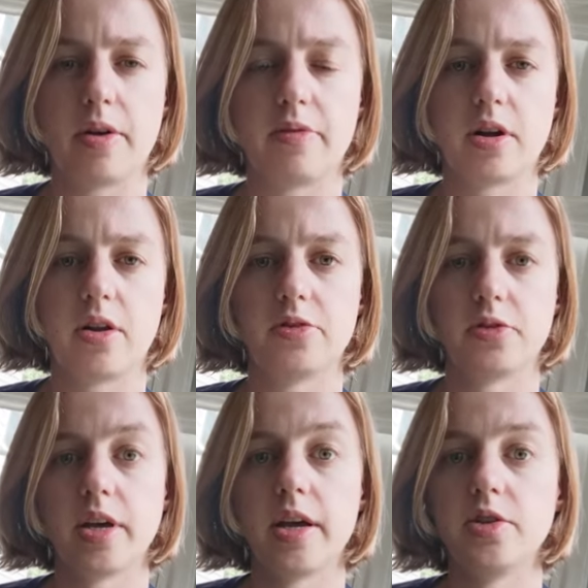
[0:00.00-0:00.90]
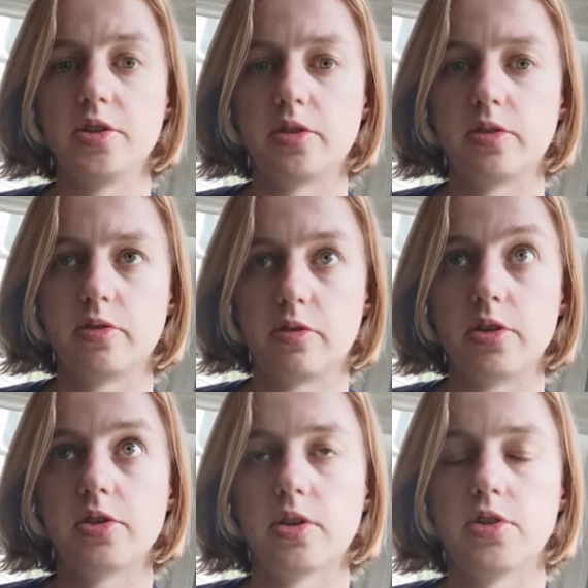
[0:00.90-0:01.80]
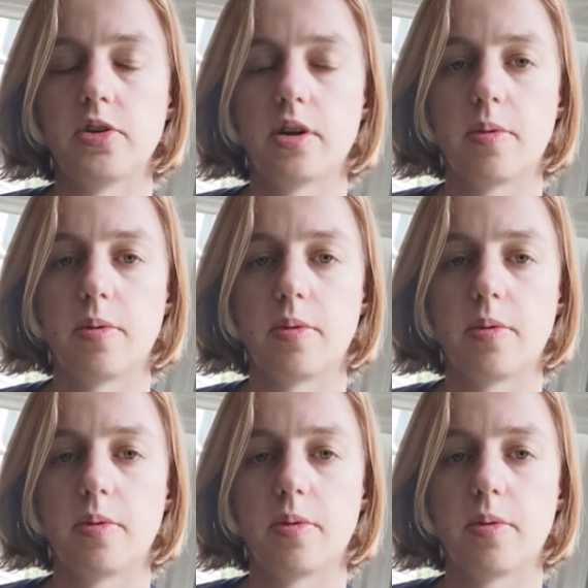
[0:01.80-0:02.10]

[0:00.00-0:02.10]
I have a consultation for a surgery